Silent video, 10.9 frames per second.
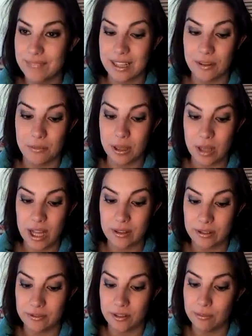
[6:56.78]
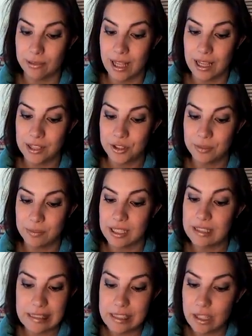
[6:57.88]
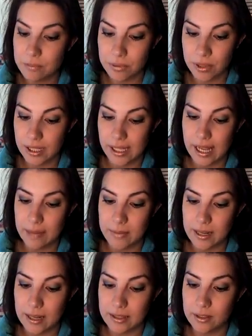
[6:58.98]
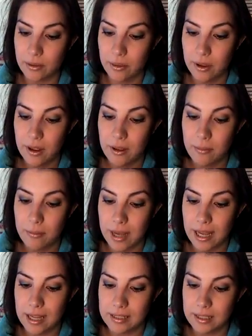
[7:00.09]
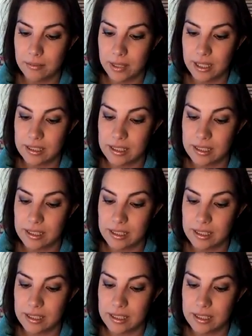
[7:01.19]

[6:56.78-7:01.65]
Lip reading: like a real colorful blush, but it's still pretty. I mean, I don't mind it, but